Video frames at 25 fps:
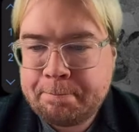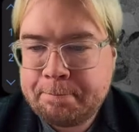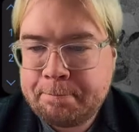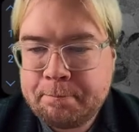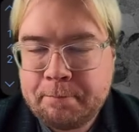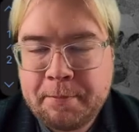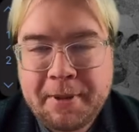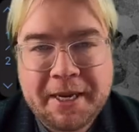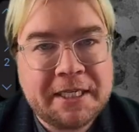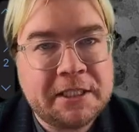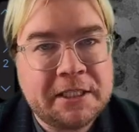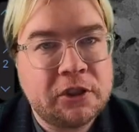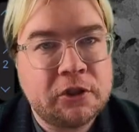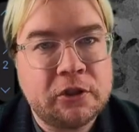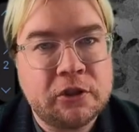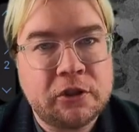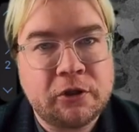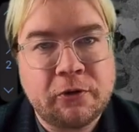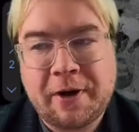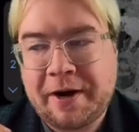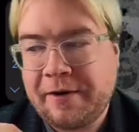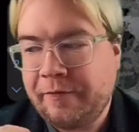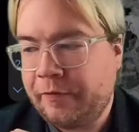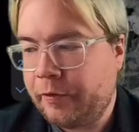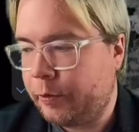mixtures are
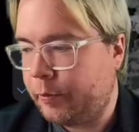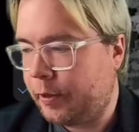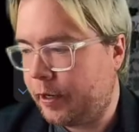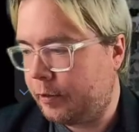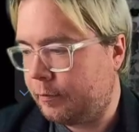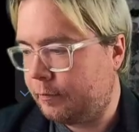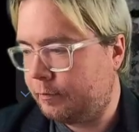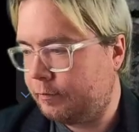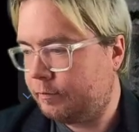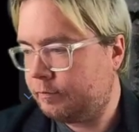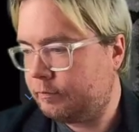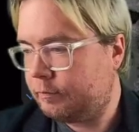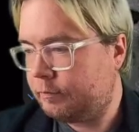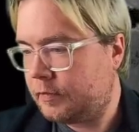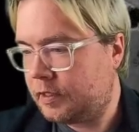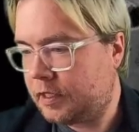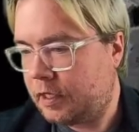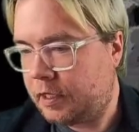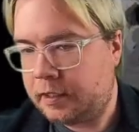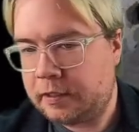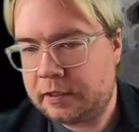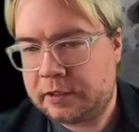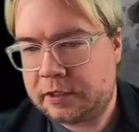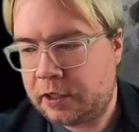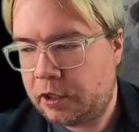everywhere.
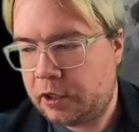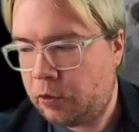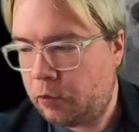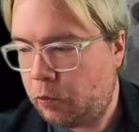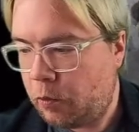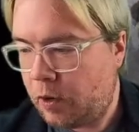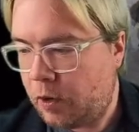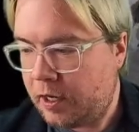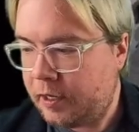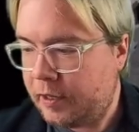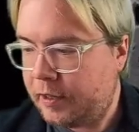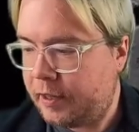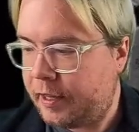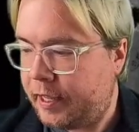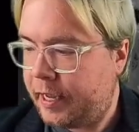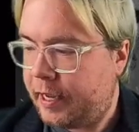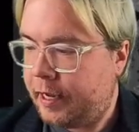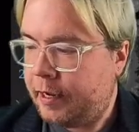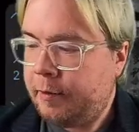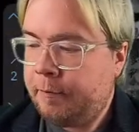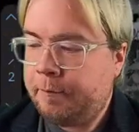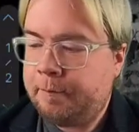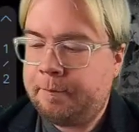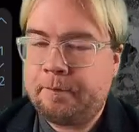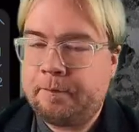And so one
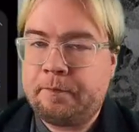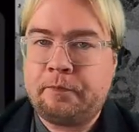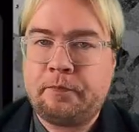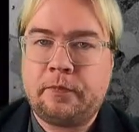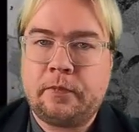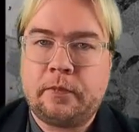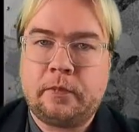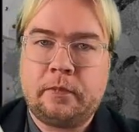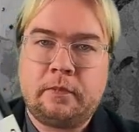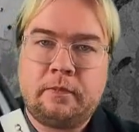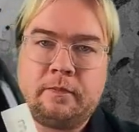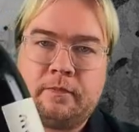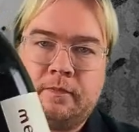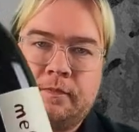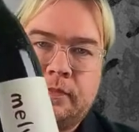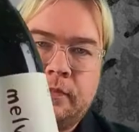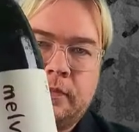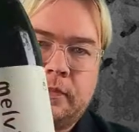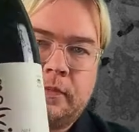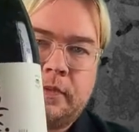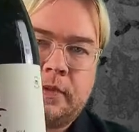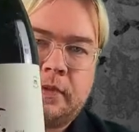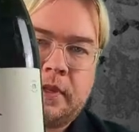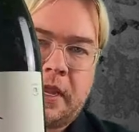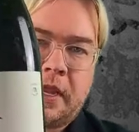thing,
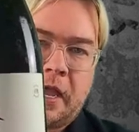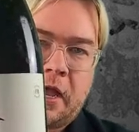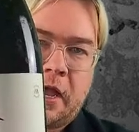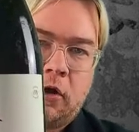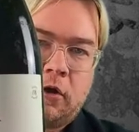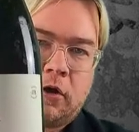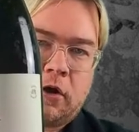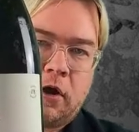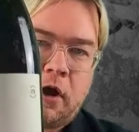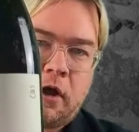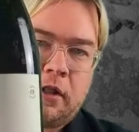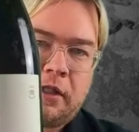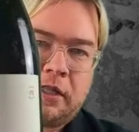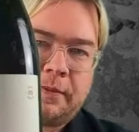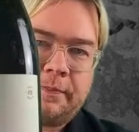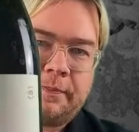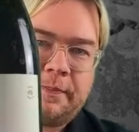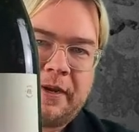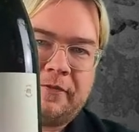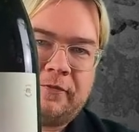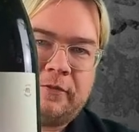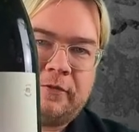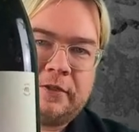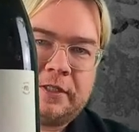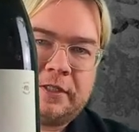alcoholic
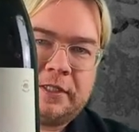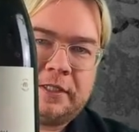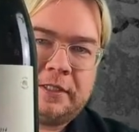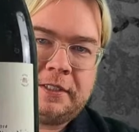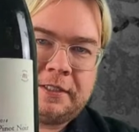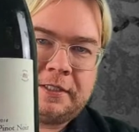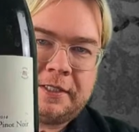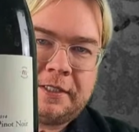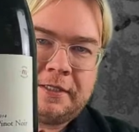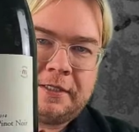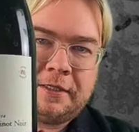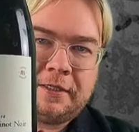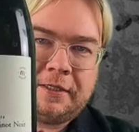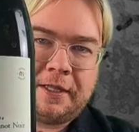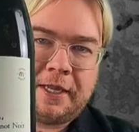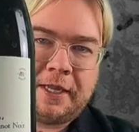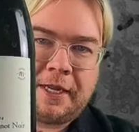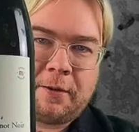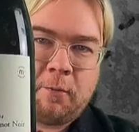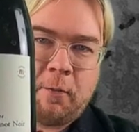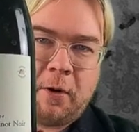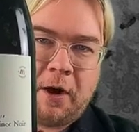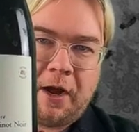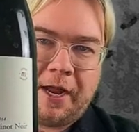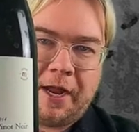beverages
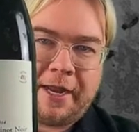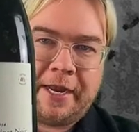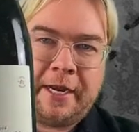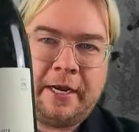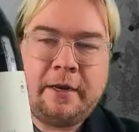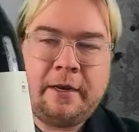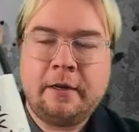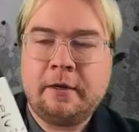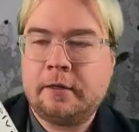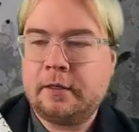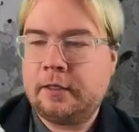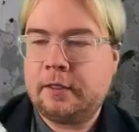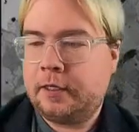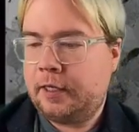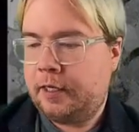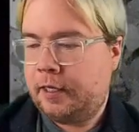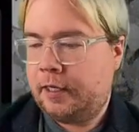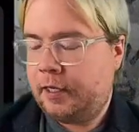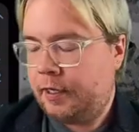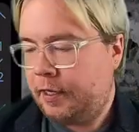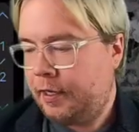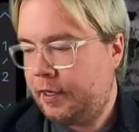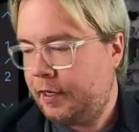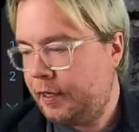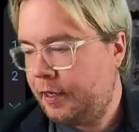like wine,
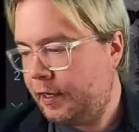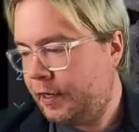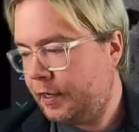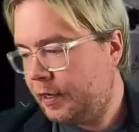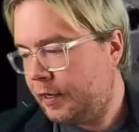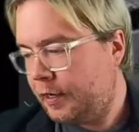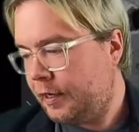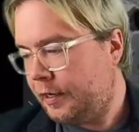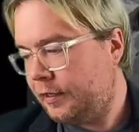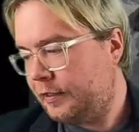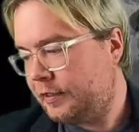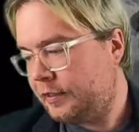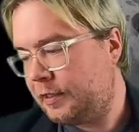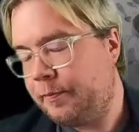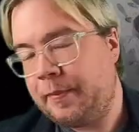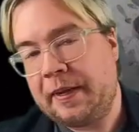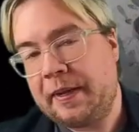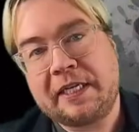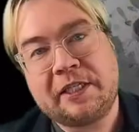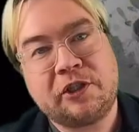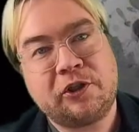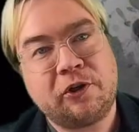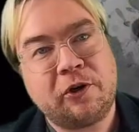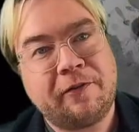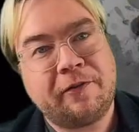it's a
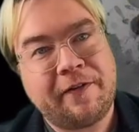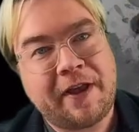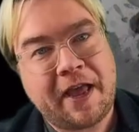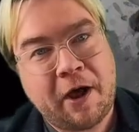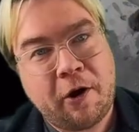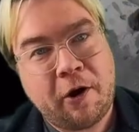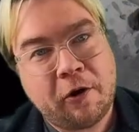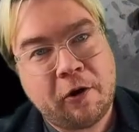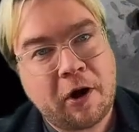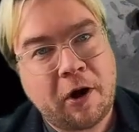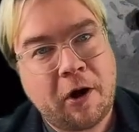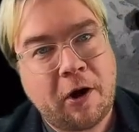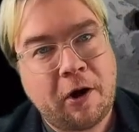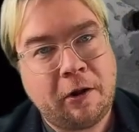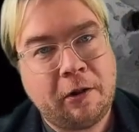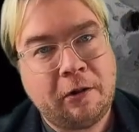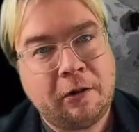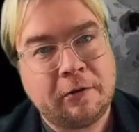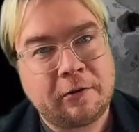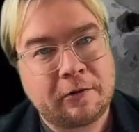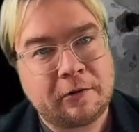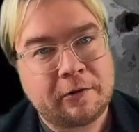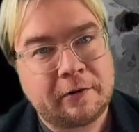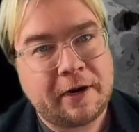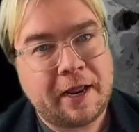mixture of alcohol
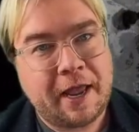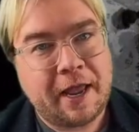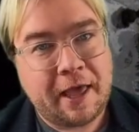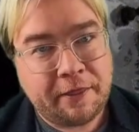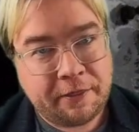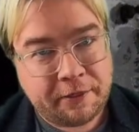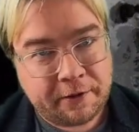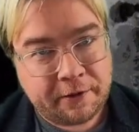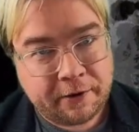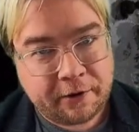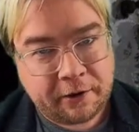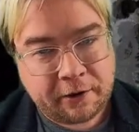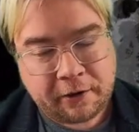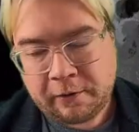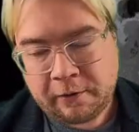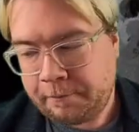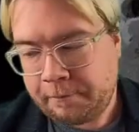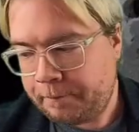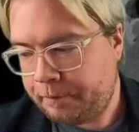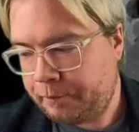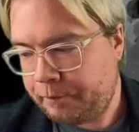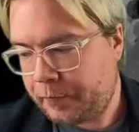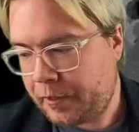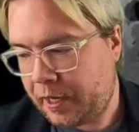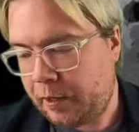or ethanol
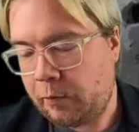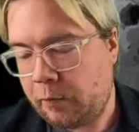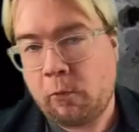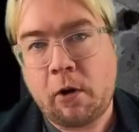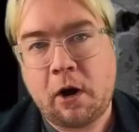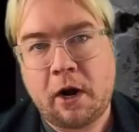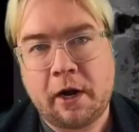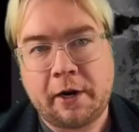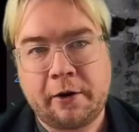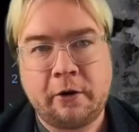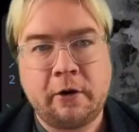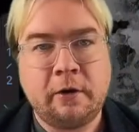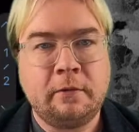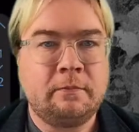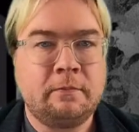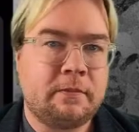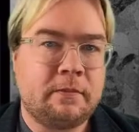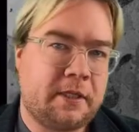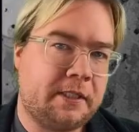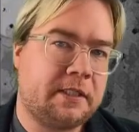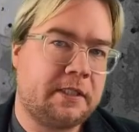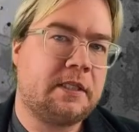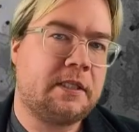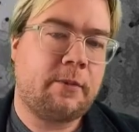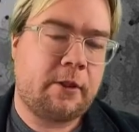and water
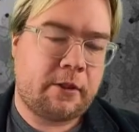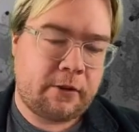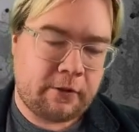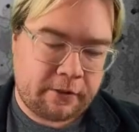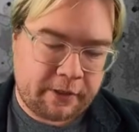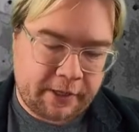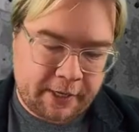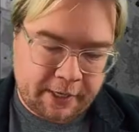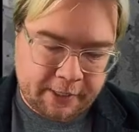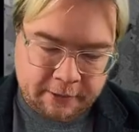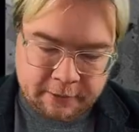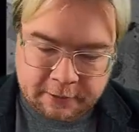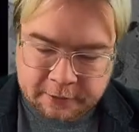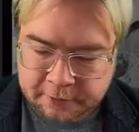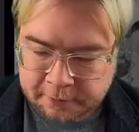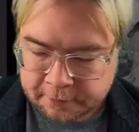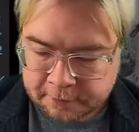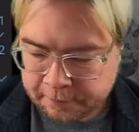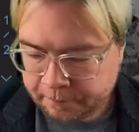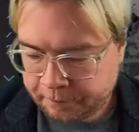and some other things.